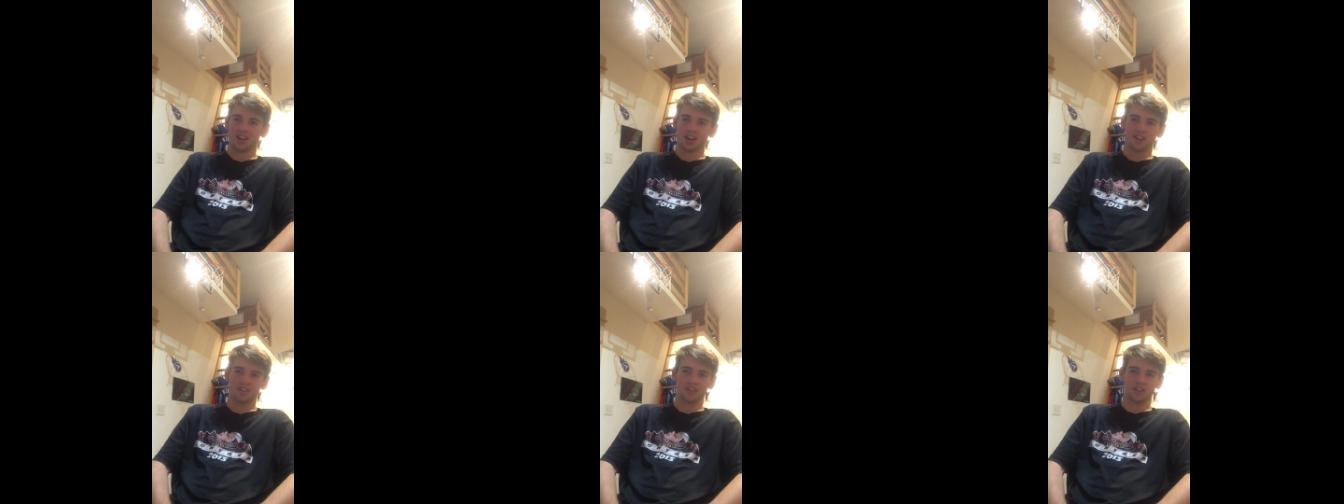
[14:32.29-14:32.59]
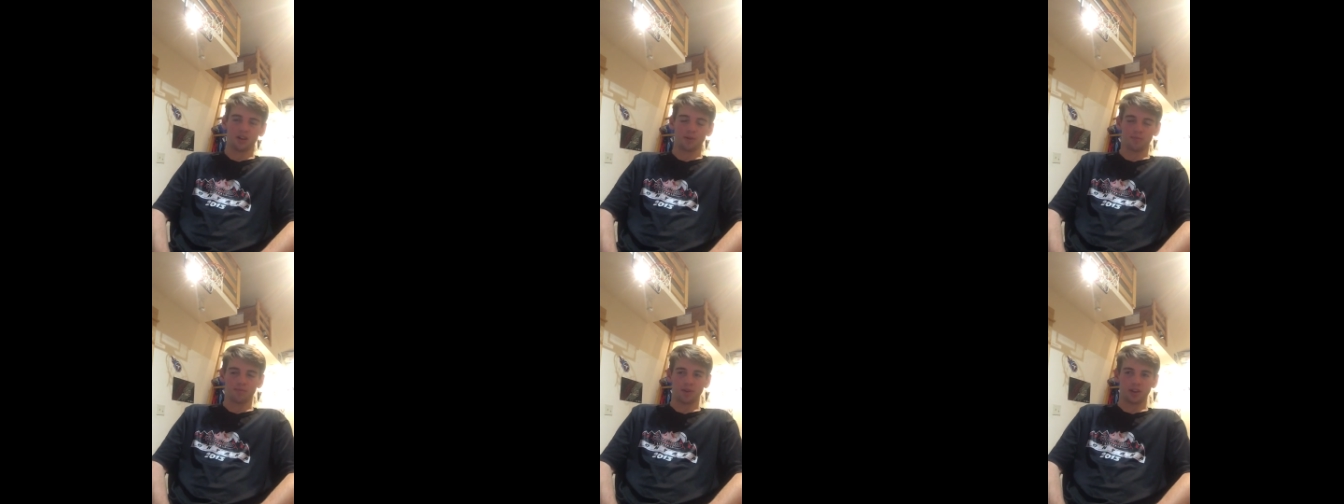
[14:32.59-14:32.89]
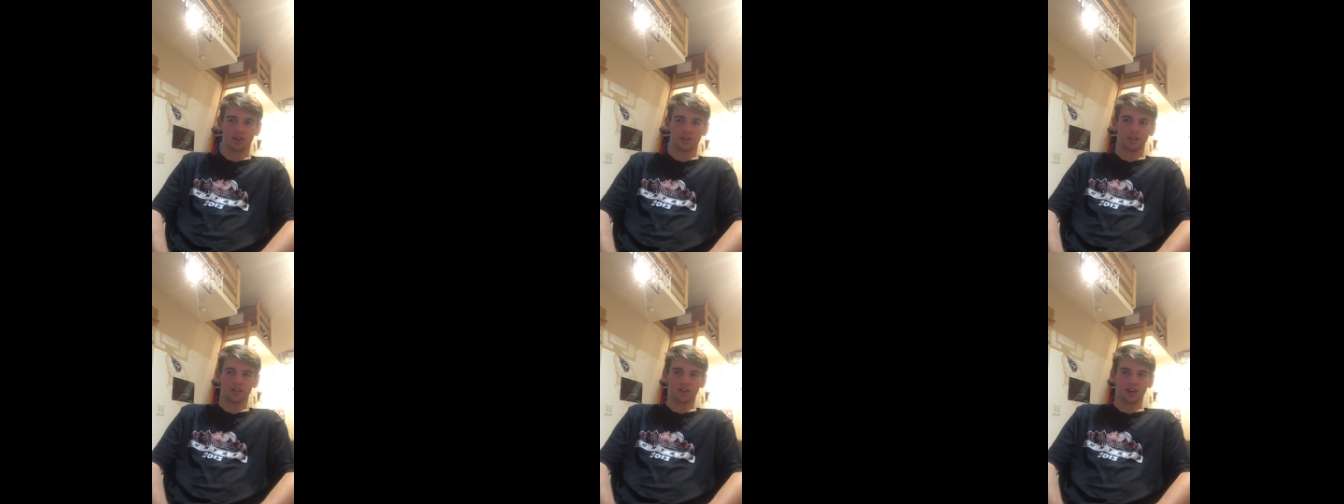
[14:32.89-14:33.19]
ended up
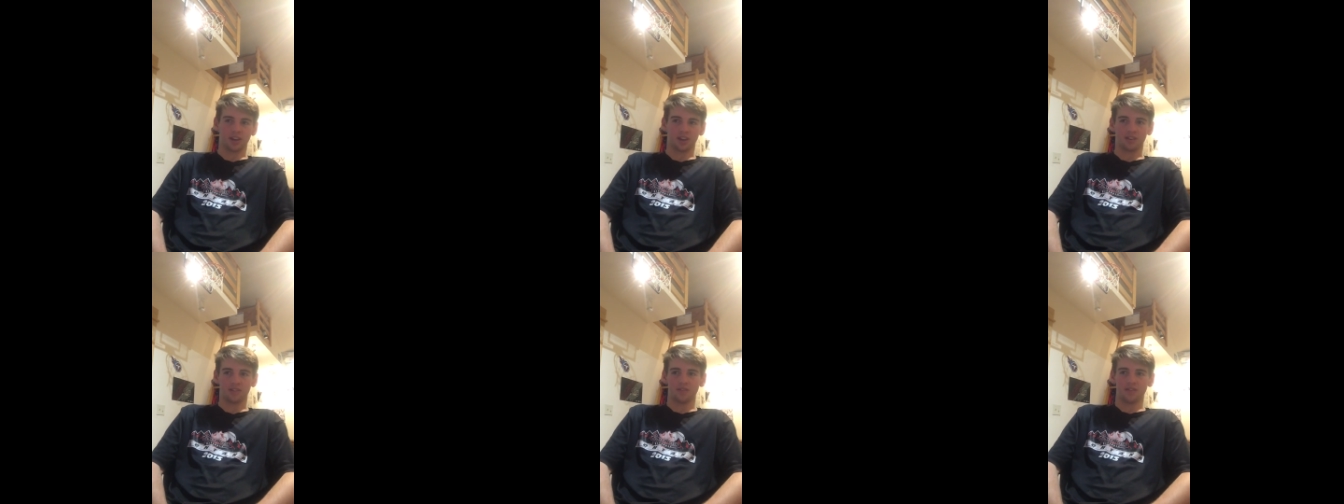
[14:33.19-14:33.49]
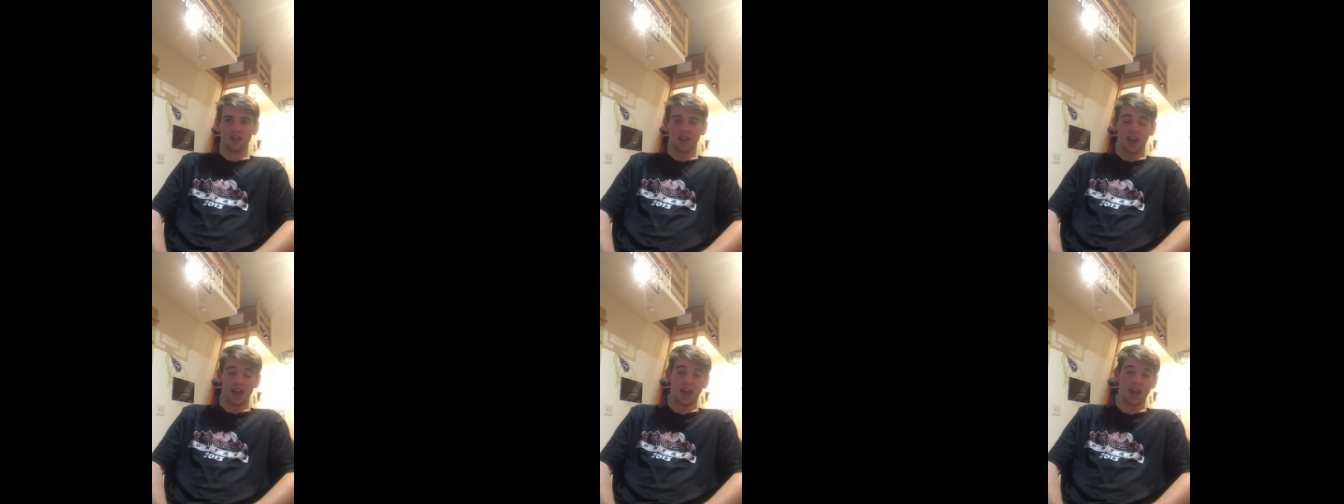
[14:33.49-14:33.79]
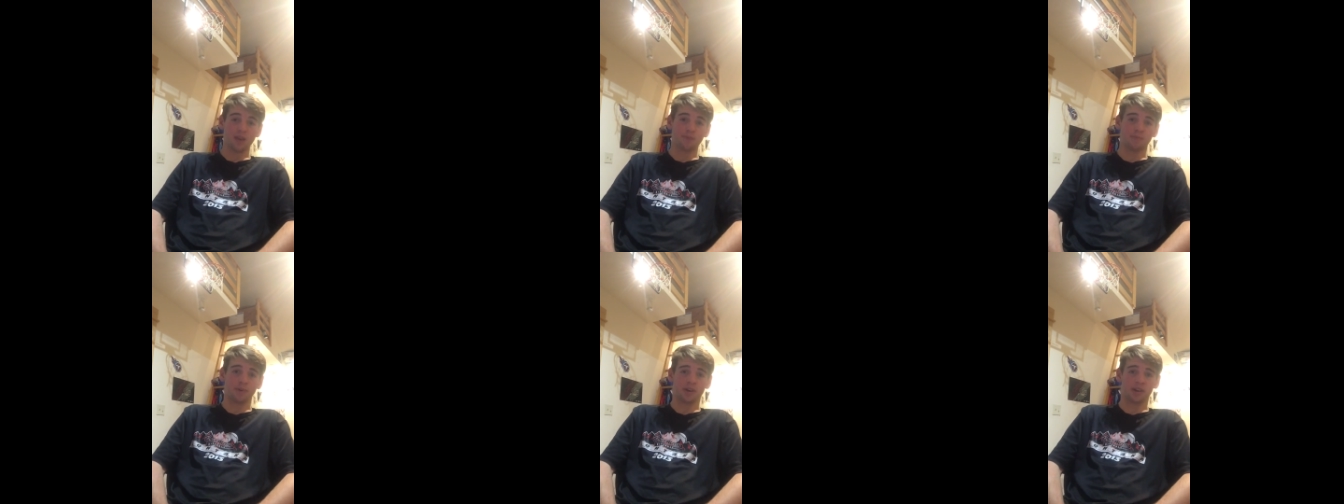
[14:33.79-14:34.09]
making like
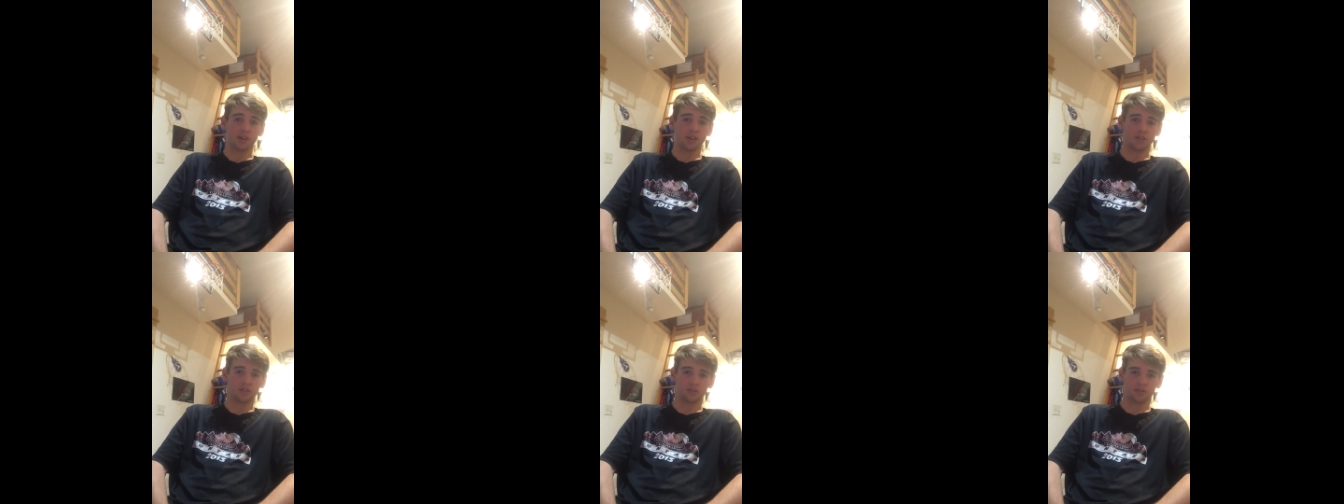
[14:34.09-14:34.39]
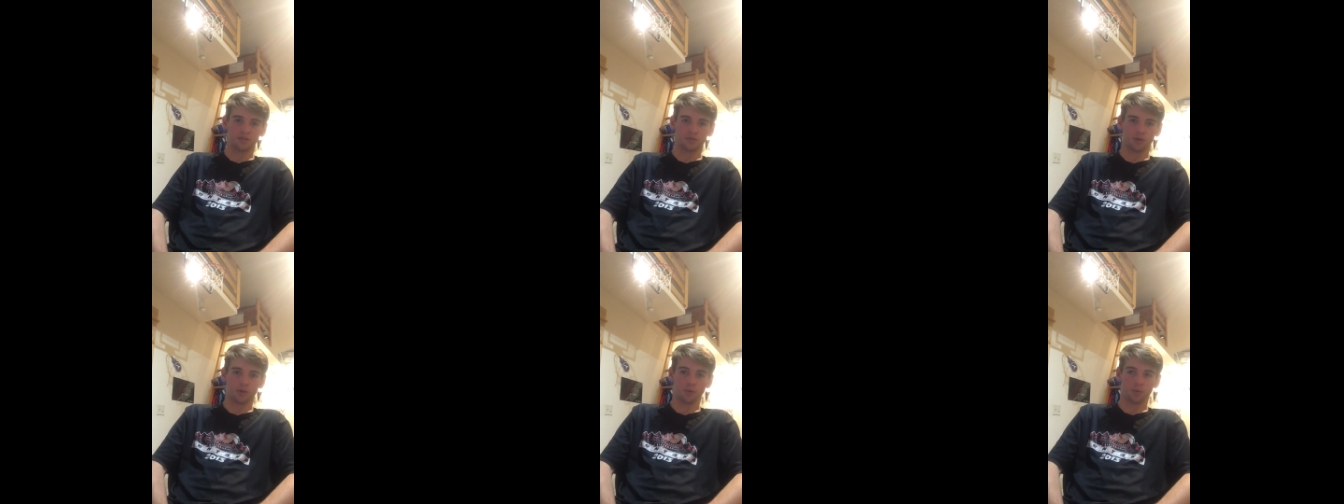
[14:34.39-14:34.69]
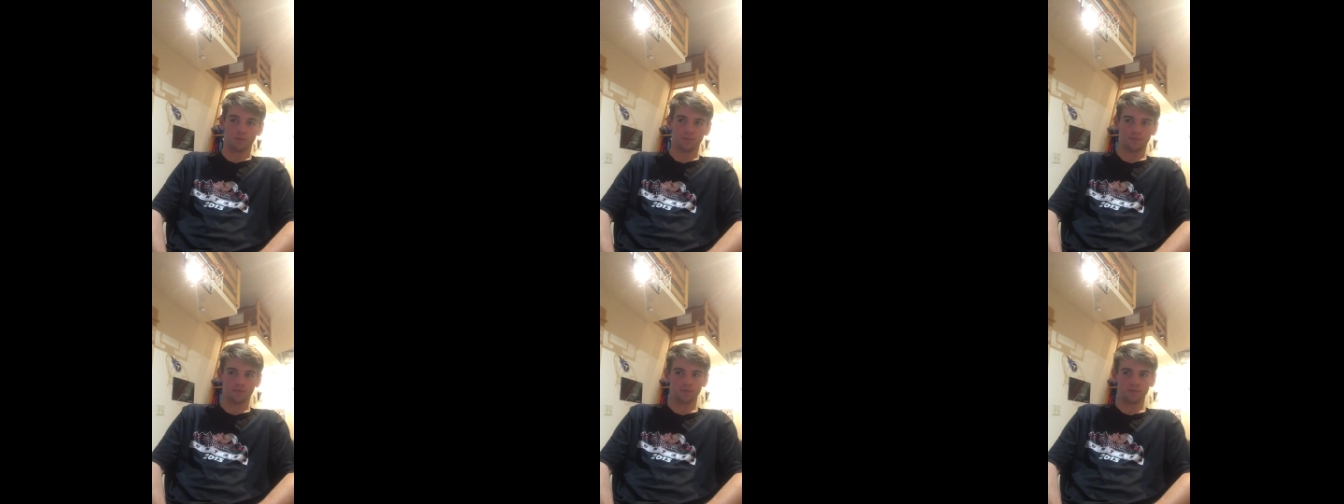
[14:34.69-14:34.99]
hay pennies
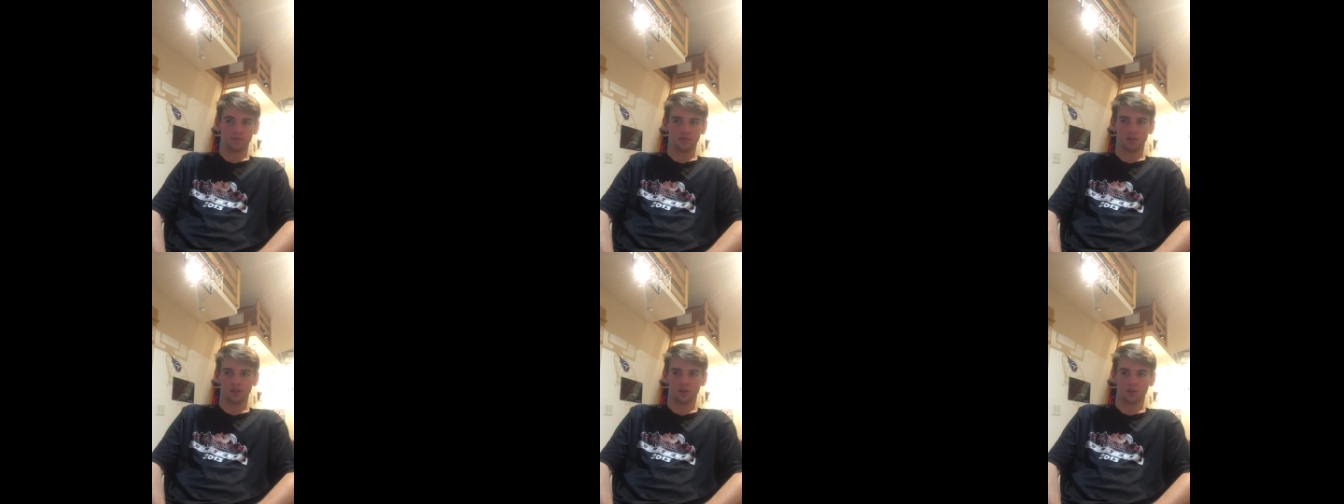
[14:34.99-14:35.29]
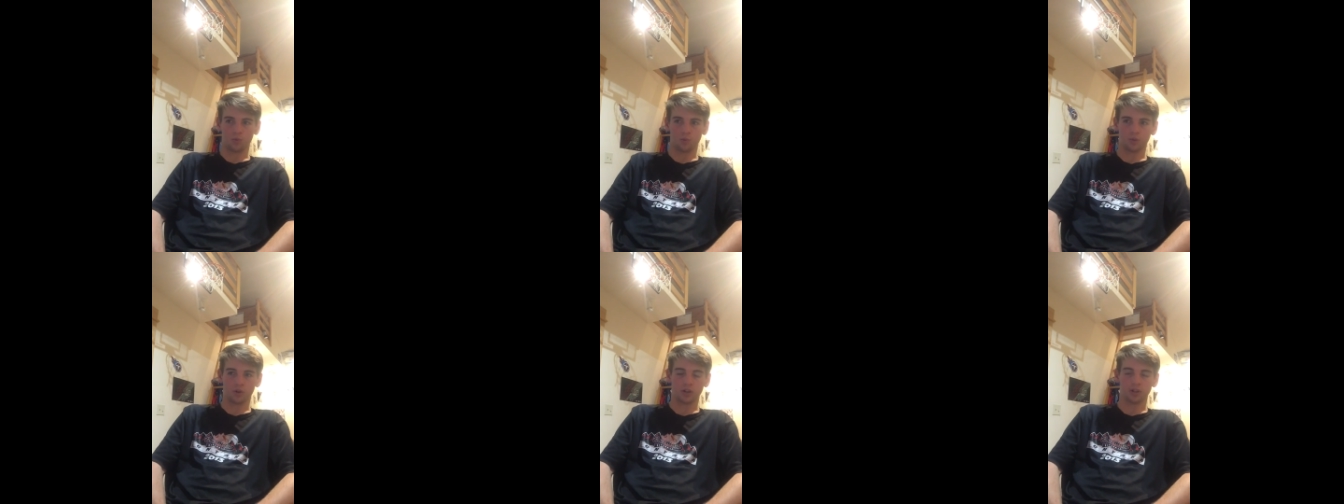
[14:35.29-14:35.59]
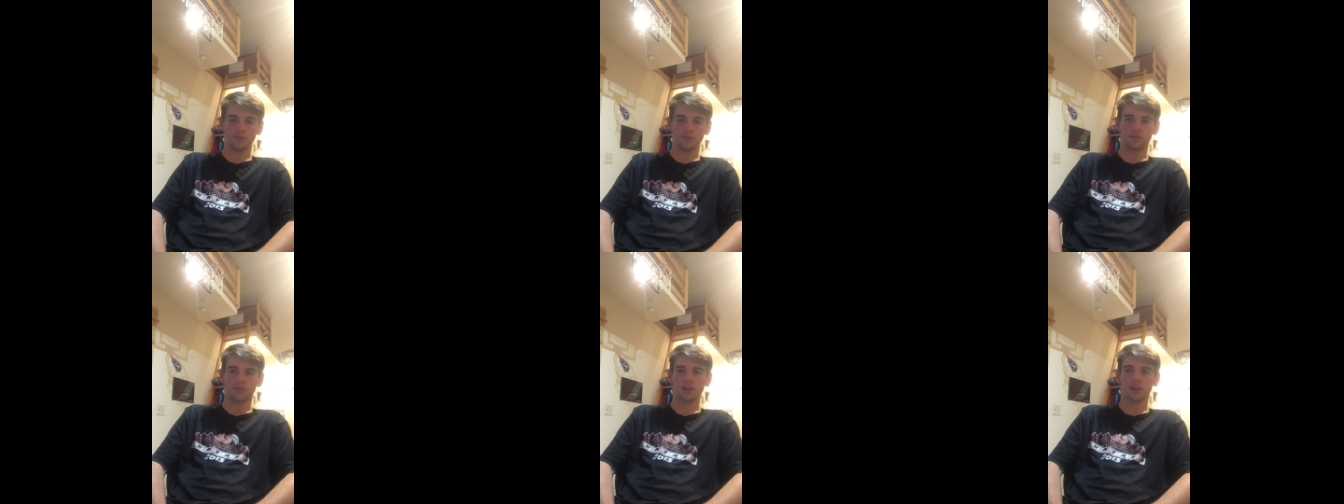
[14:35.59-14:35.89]
for what
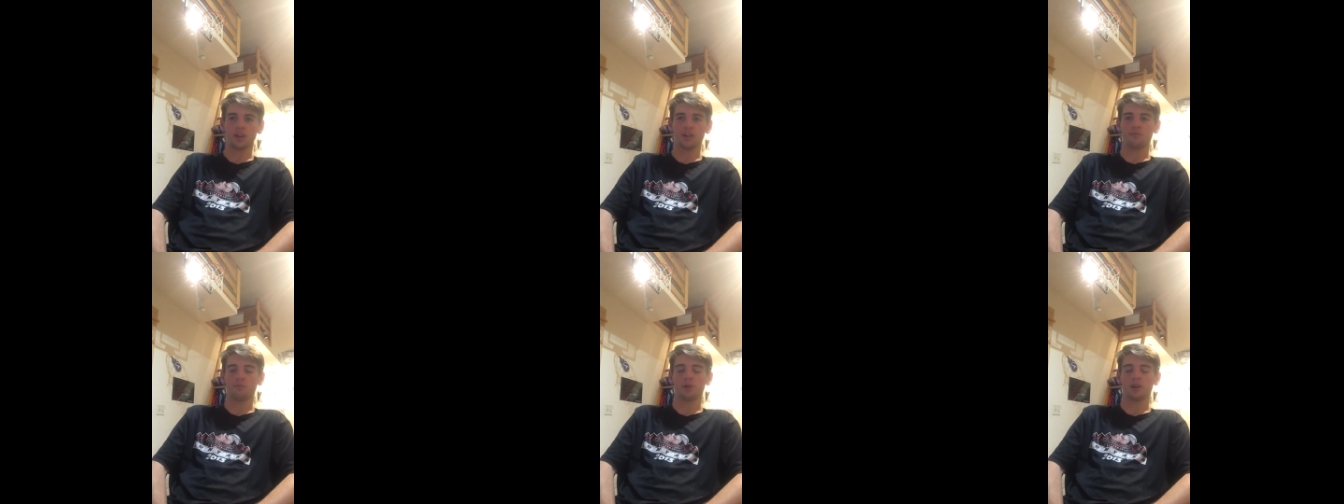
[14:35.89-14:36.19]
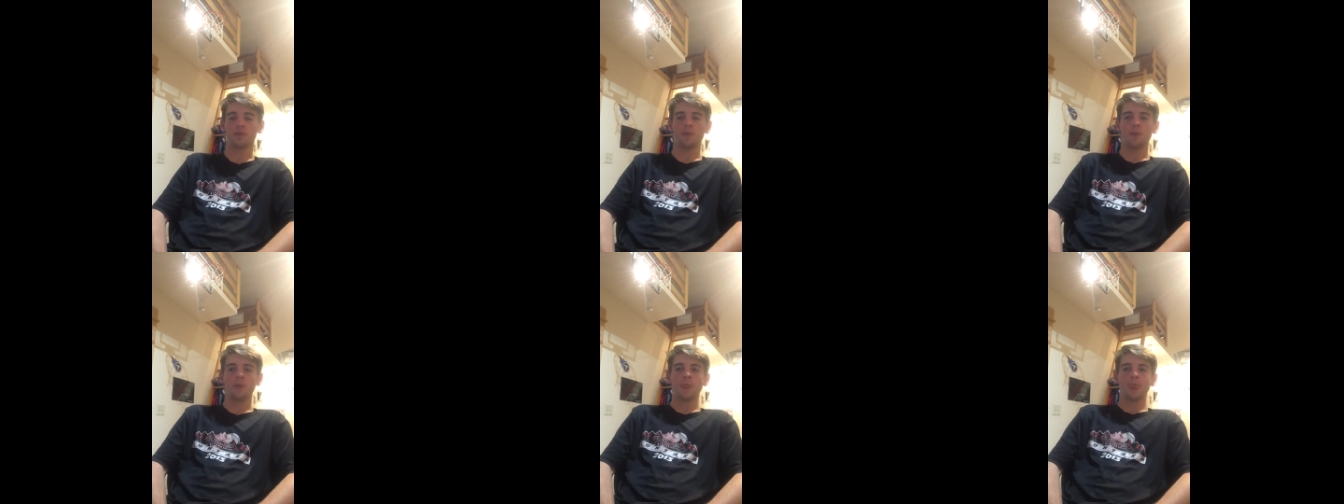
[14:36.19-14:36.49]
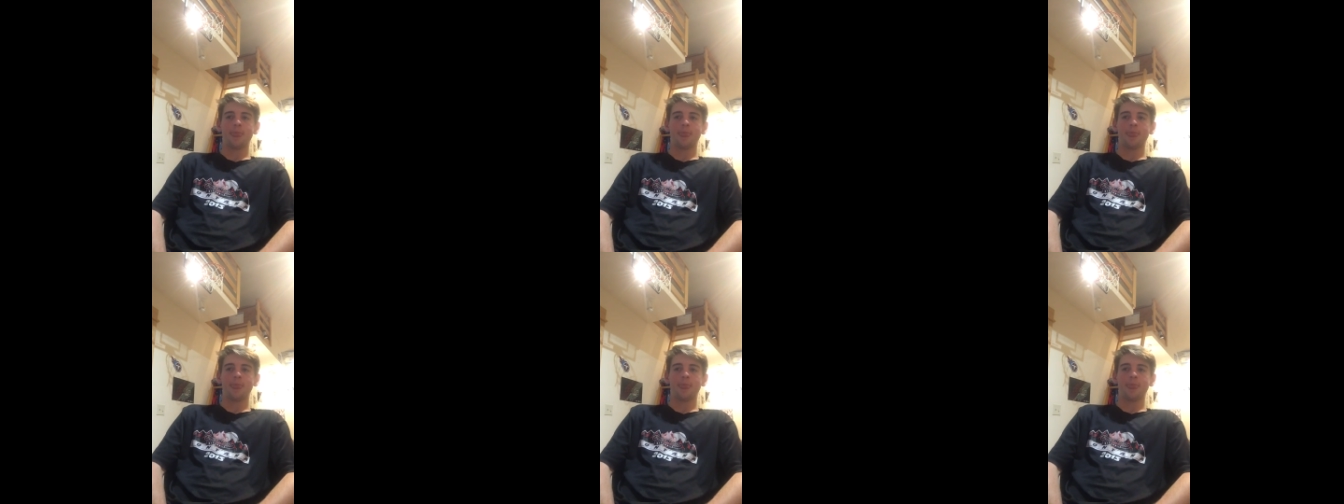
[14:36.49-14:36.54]
he did, but